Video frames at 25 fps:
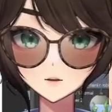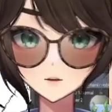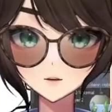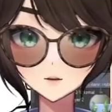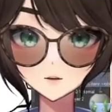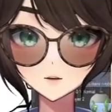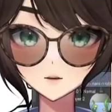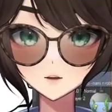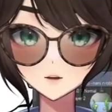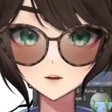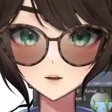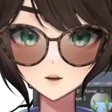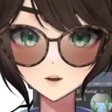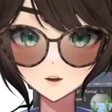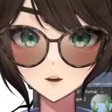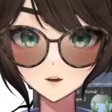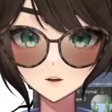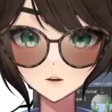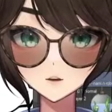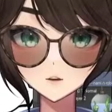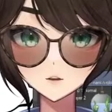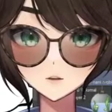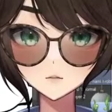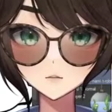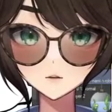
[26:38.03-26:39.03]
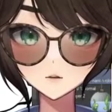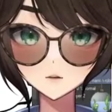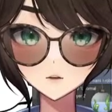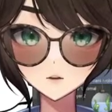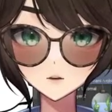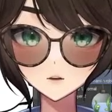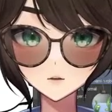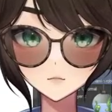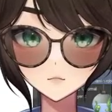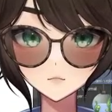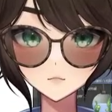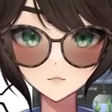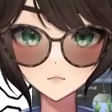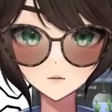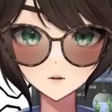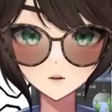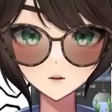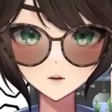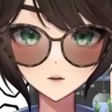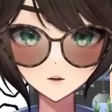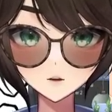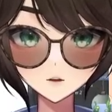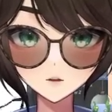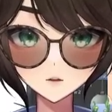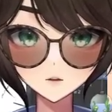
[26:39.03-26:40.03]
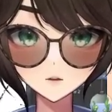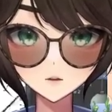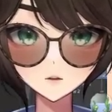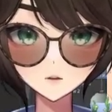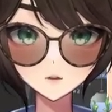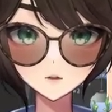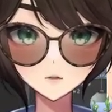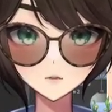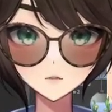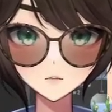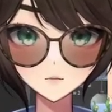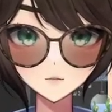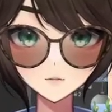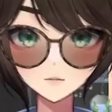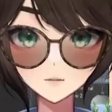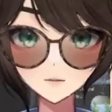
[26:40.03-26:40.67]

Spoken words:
Yeah, I cleaned up the edges pretty good.